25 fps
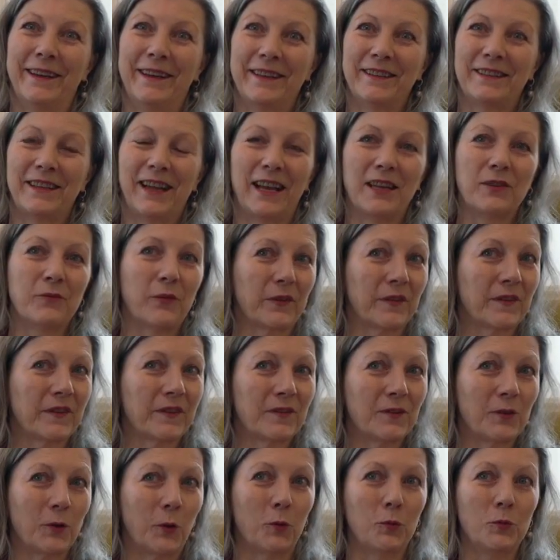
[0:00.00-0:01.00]
and I was
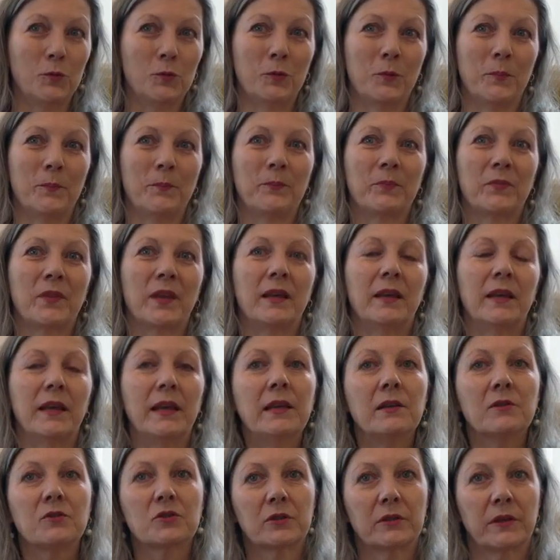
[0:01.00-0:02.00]
so
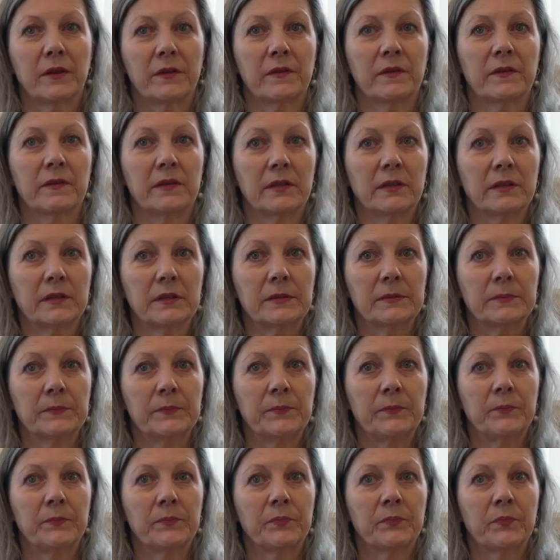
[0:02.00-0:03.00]
interested
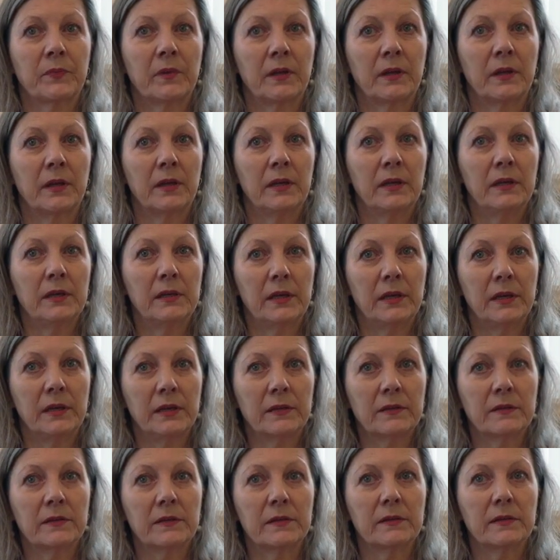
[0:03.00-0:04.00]
in
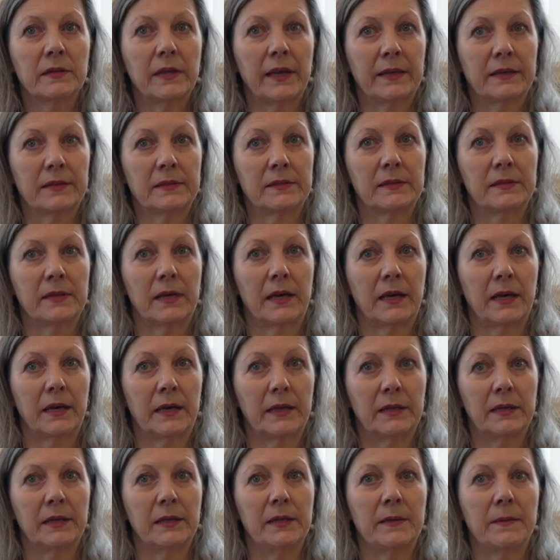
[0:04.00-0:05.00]
it that
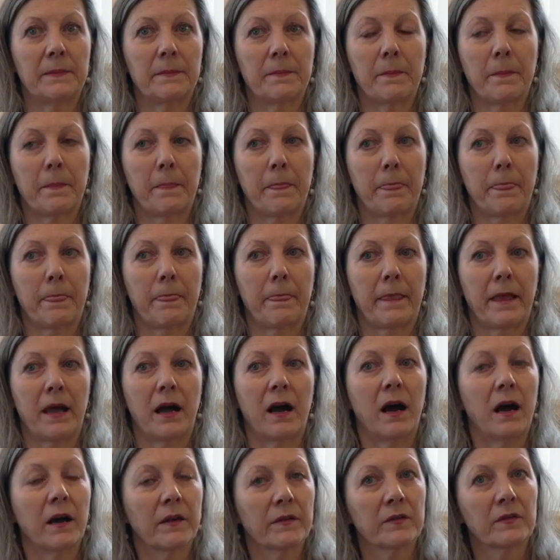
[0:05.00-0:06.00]
I
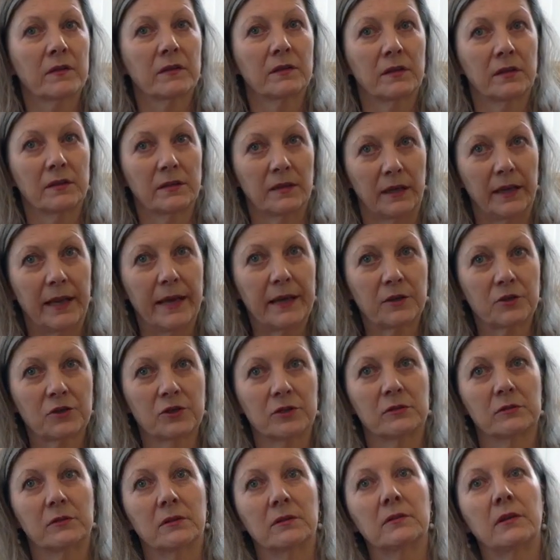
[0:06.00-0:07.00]
asked the
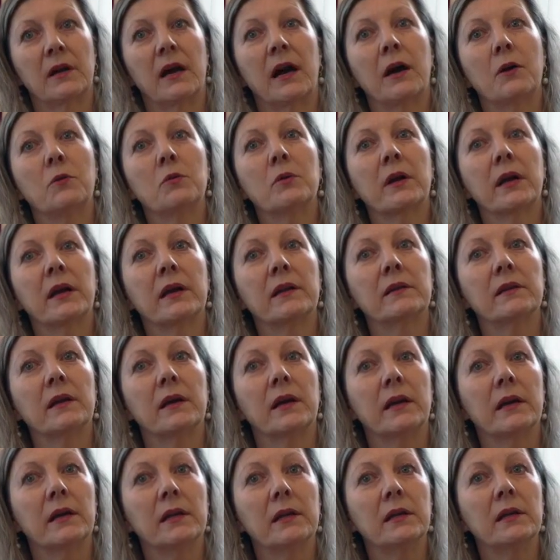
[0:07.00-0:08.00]
lecturer, how can
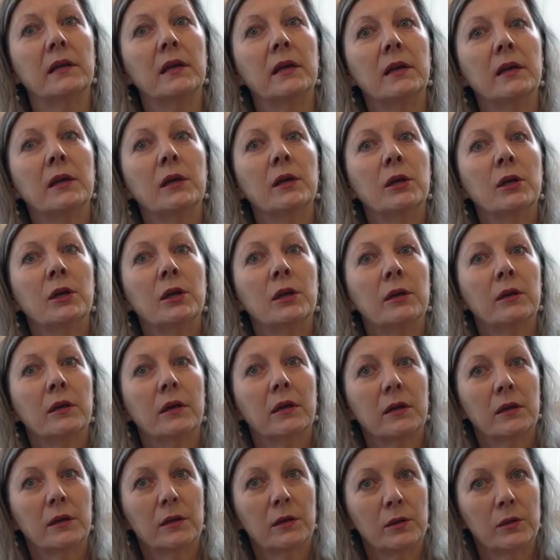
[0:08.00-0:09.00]
I
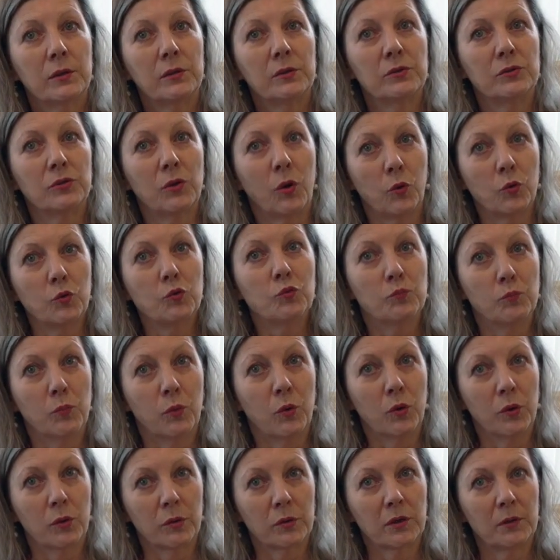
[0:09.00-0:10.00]
uh, know
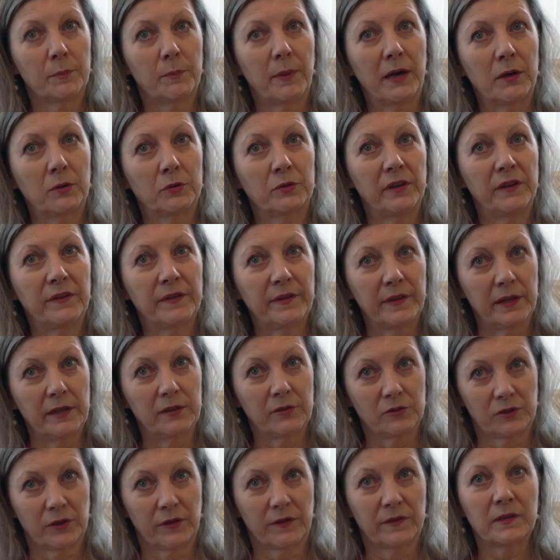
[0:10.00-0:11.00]
more about this
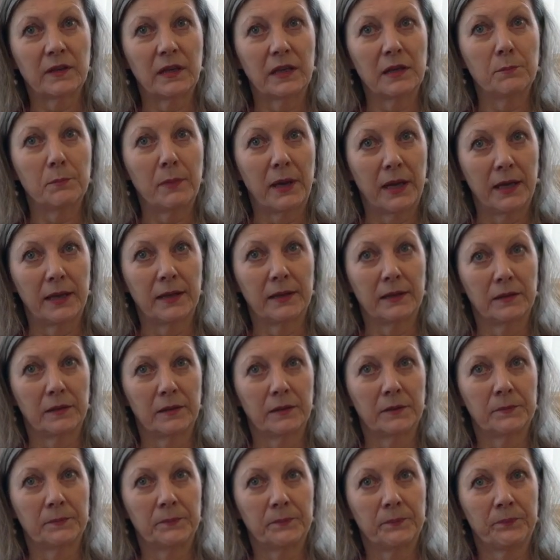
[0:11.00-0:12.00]
interesting
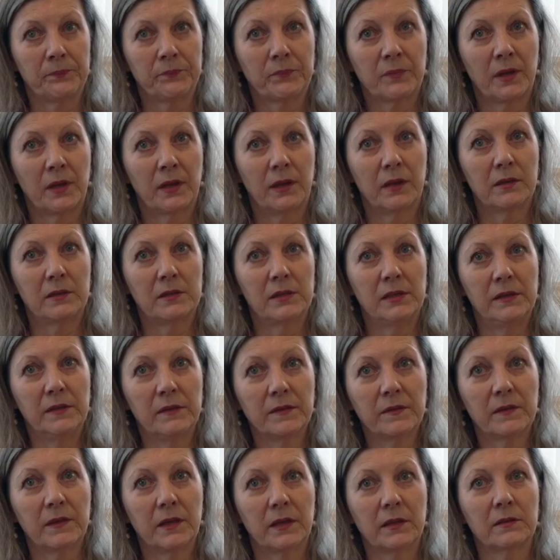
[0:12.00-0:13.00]
man? And he
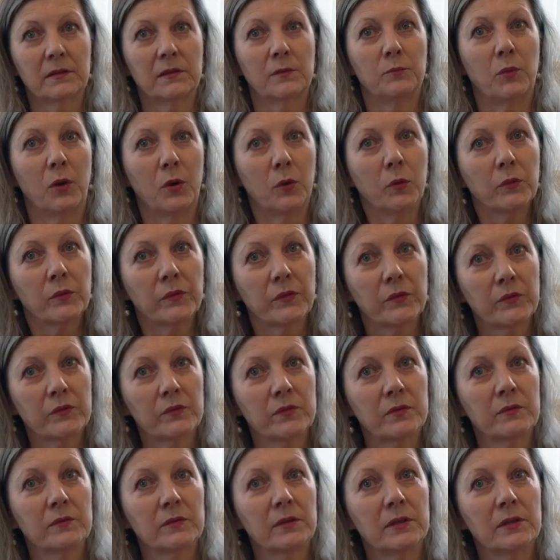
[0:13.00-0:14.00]
said the most